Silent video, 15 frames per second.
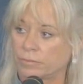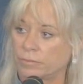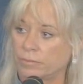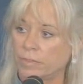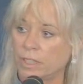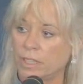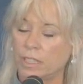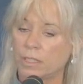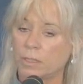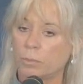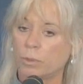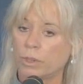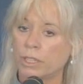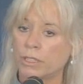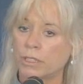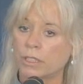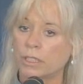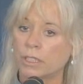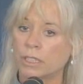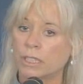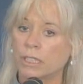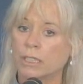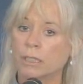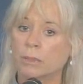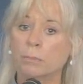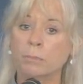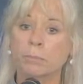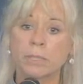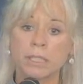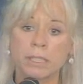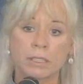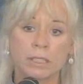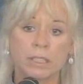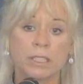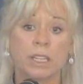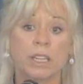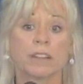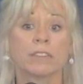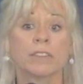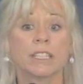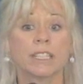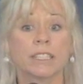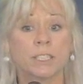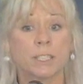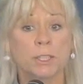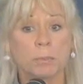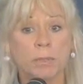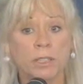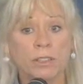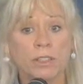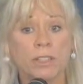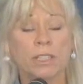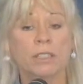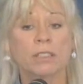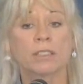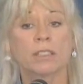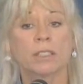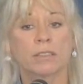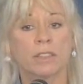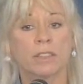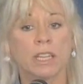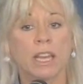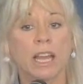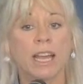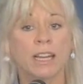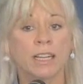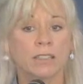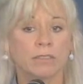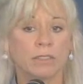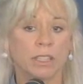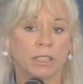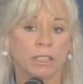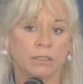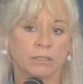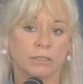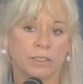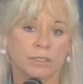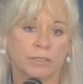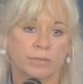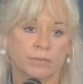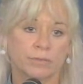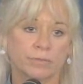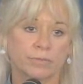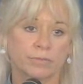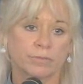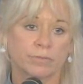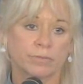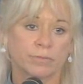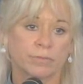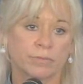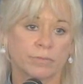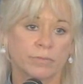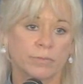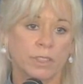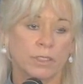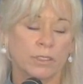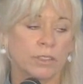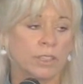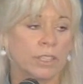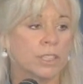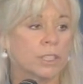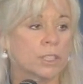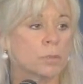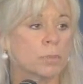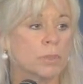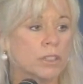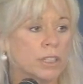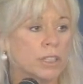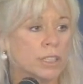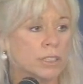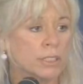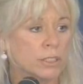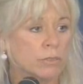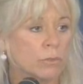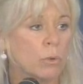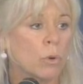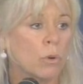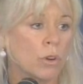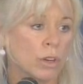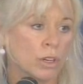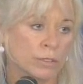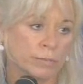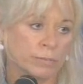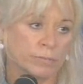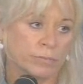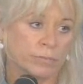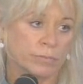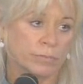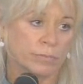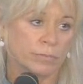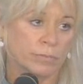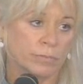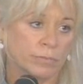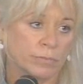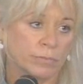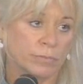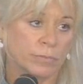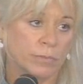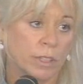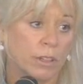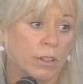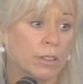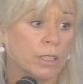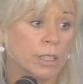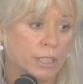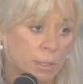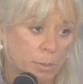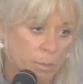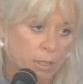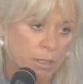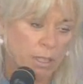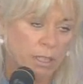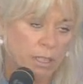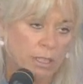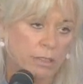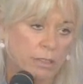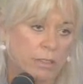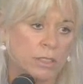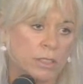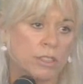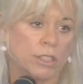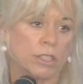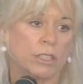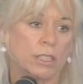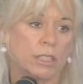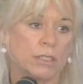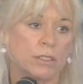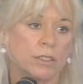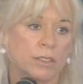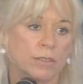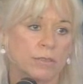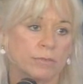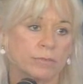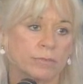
that is present in the midst of the experience of the lack of love, or the experience of war, or the experience of injustice,